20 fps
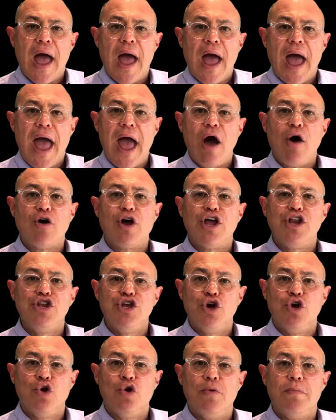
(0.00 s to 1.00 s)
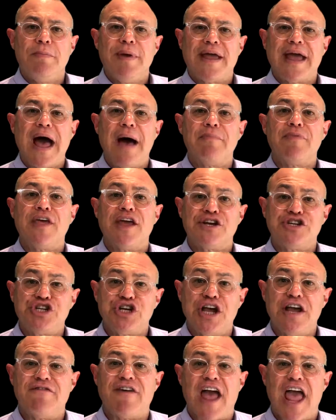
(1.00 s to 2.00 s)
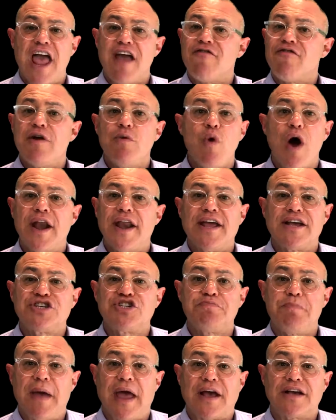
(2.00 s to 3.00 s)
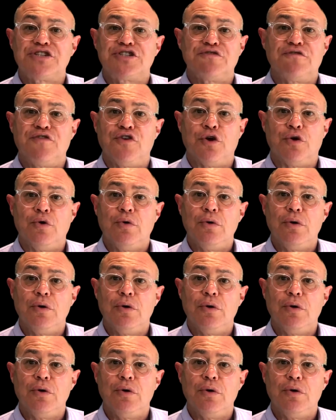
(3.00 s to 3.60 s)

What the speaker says: How can you become the achiever everyone expects of you